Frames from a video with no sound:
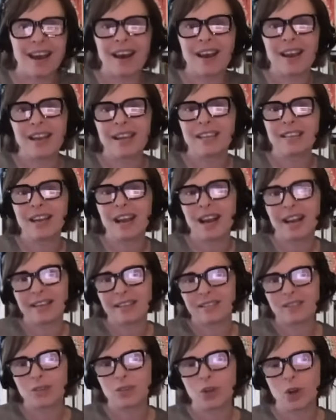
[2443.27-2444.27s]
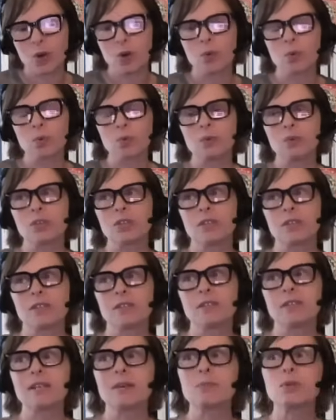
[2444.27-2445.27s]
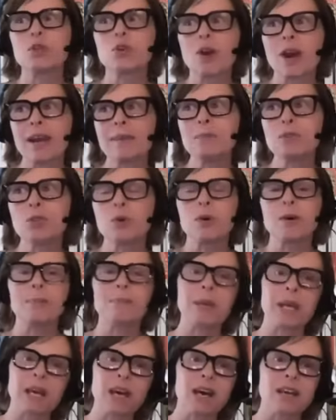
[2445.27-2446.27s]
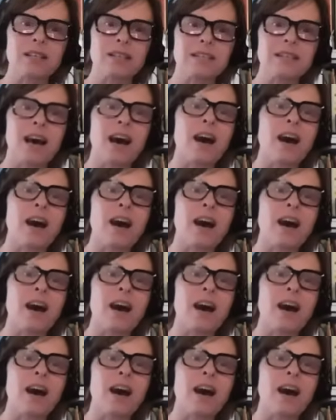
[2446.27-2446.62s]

I i don't subscribe to it because